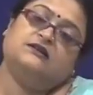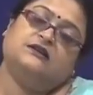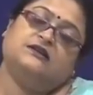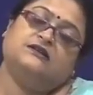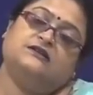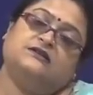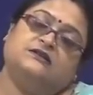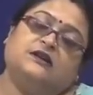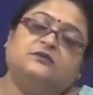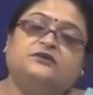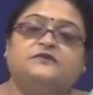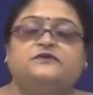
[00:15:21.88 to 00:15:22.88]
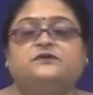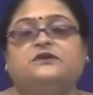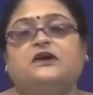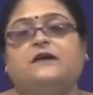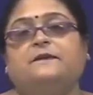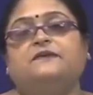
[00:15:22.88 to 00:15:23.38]
is, sometimes
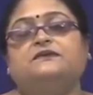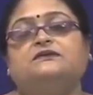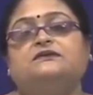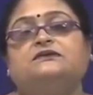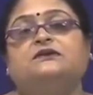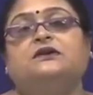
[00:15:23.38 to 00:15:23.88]
what happens,